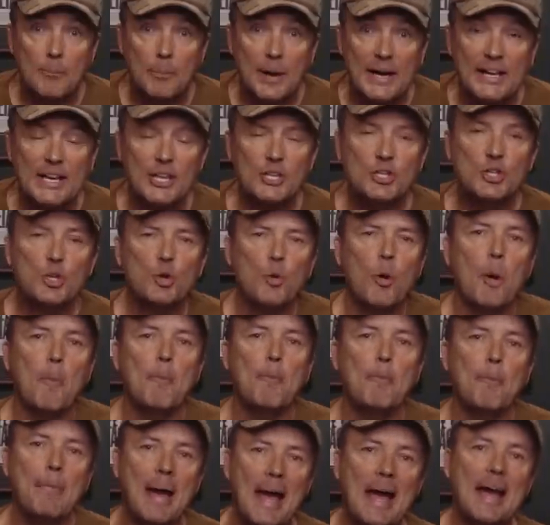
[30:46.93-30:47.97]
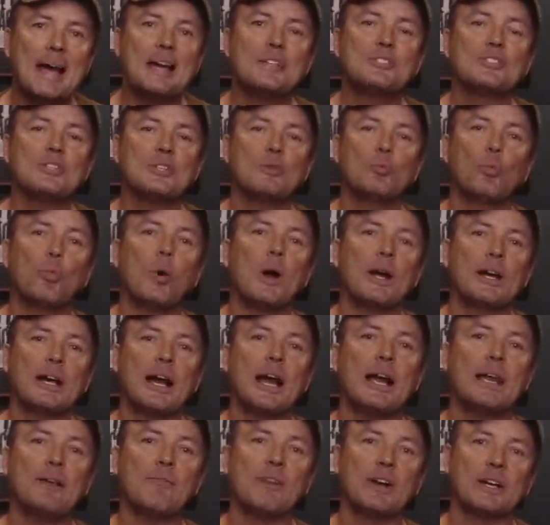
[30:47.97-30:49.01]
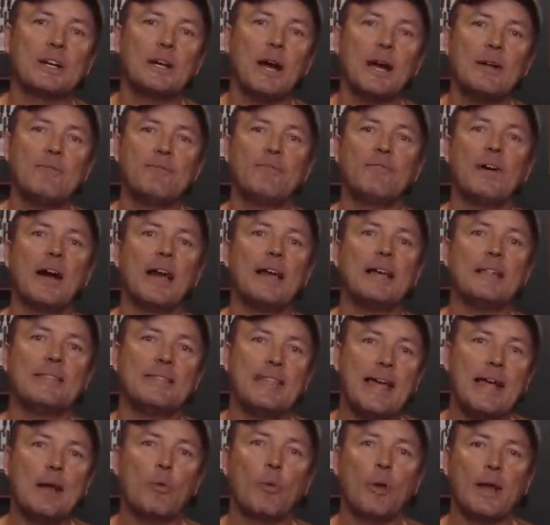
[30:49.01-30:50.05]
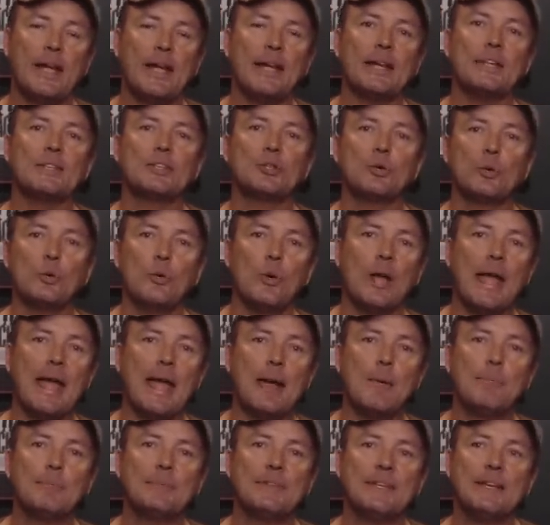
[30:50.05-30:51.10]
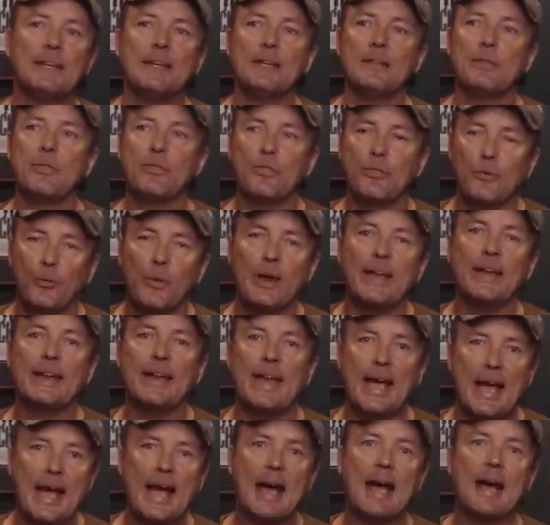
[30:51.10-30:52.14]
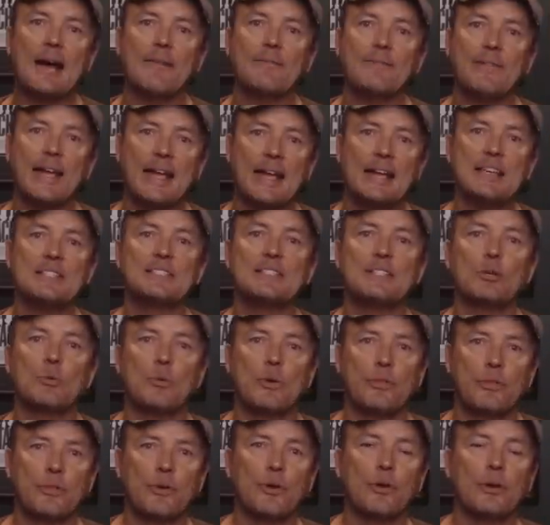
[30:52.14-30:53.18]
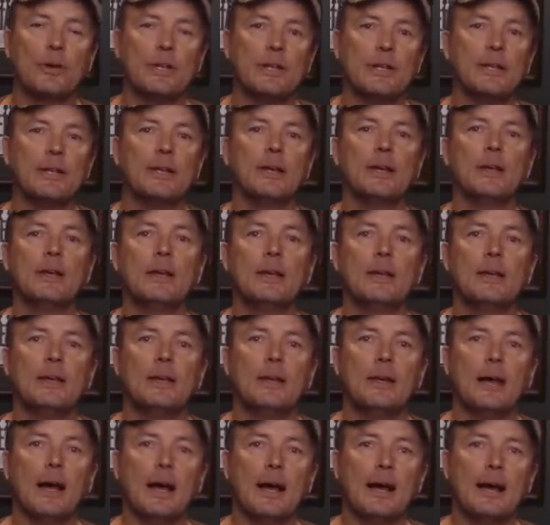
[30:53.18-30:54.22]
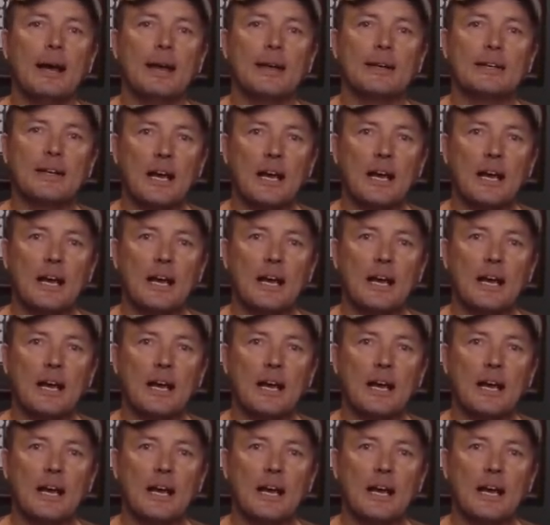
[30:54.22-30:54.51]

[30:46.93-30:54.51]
but can you imagine what kind of a gunfight they were in to empty three and a half A C one thirty uh,